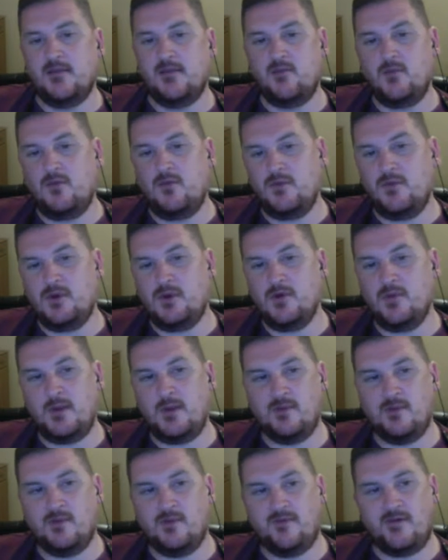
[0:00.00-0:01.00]
what we've got to
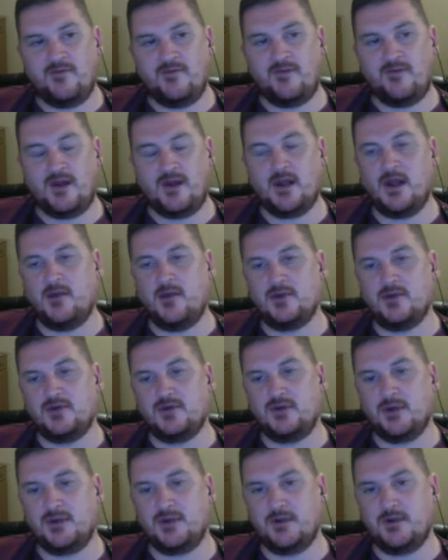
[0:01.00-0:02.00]
remember with Atletico
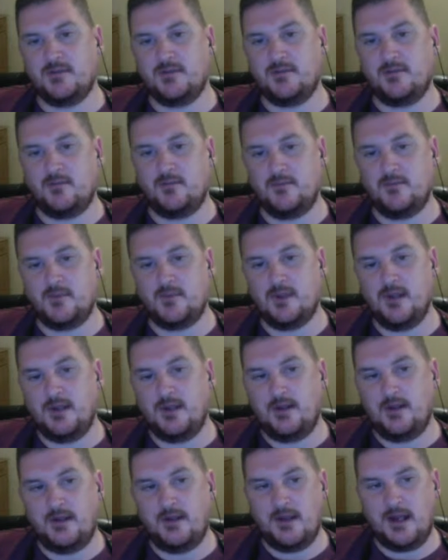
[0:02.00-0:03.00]
Madrid,
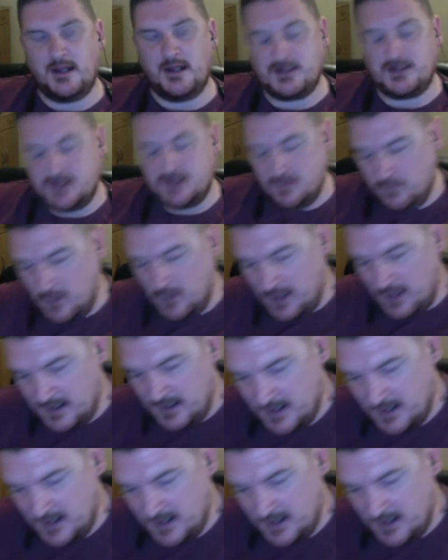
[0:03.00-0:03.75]
it's the way